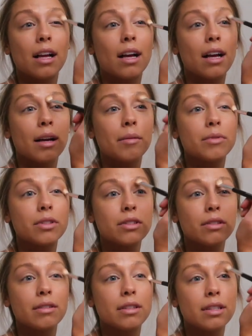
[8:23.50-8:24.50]
um, just
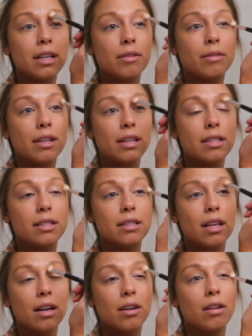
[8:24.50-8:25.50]
so it's like really
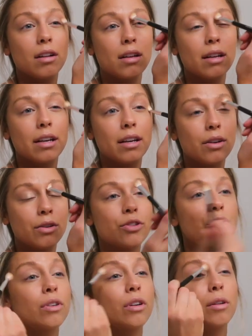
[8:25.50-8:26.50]
subtle and
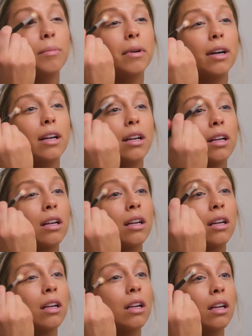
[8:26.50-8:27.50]
neutral, but
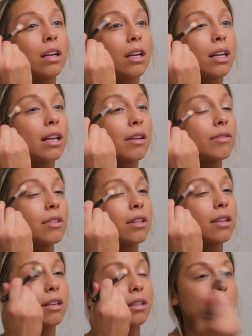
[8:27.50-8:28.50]
gives a
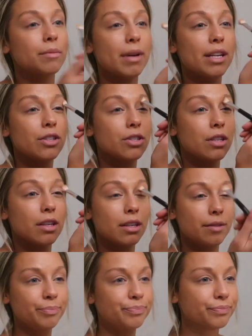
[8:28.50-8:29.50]
little
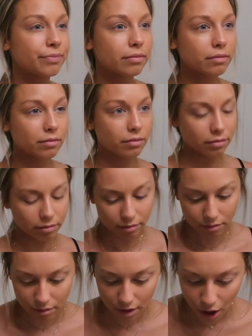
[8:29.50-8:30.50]
dimension.
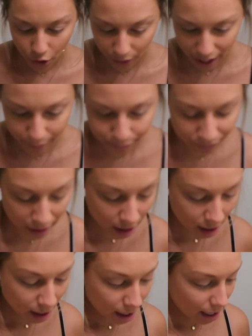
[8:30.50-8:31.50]
Okay,
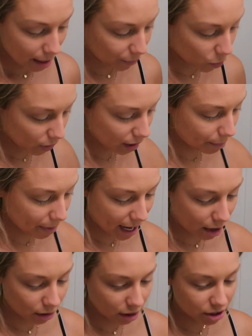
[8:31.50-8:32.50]
I'm going to
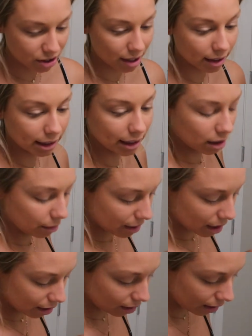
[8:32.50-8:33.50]
powder just a little
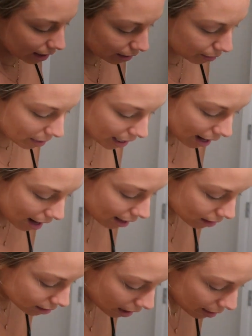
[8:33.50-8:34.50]
bit underneath of my eyes.